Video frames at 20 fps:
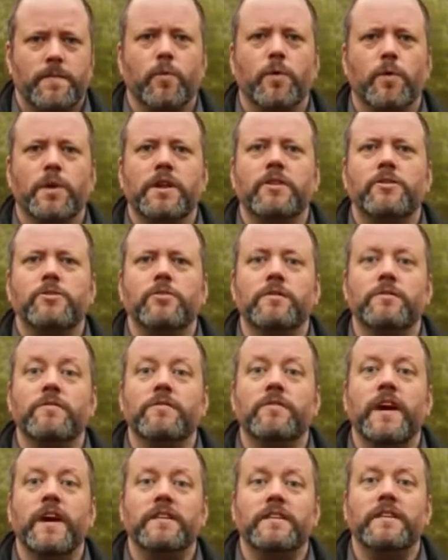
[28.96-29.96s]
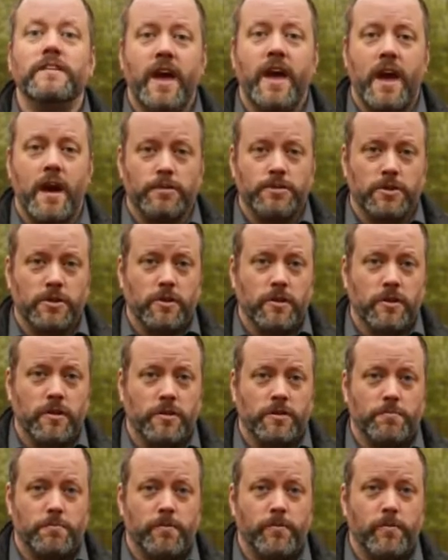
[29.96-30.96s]
We need to invade
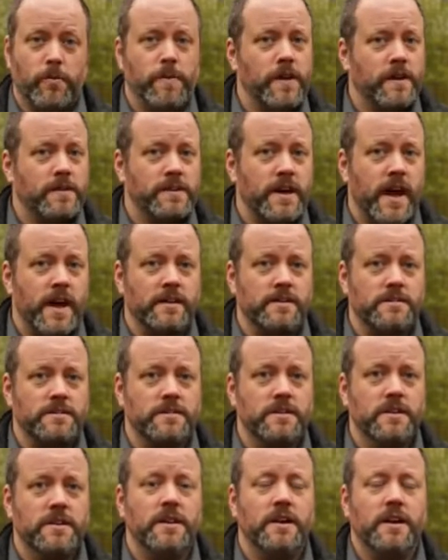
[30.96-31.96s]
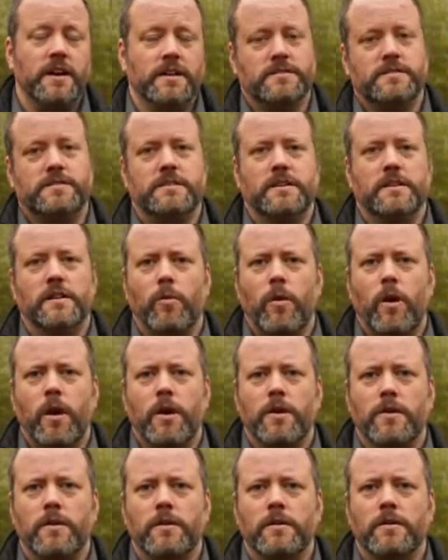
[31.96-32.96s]
counter-Earth before they attack us and steal our
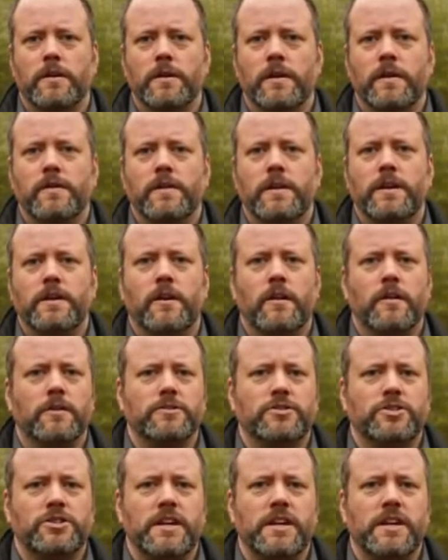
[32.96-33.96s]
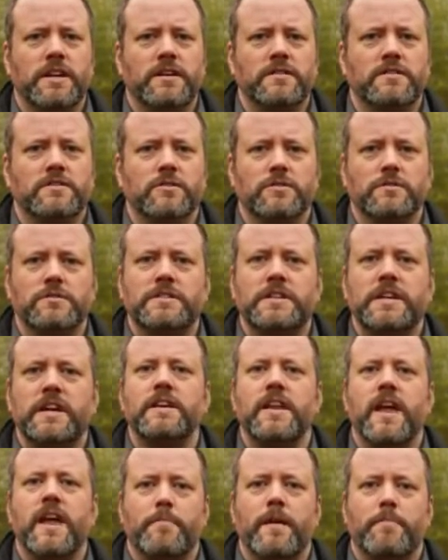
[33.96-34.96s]
water, eat all our cheese, or
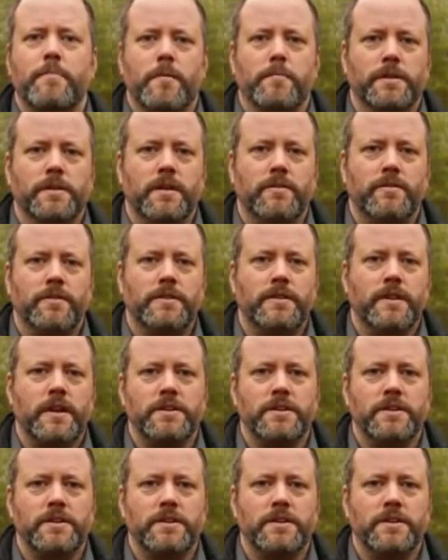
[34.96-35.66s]
kidnap our beloved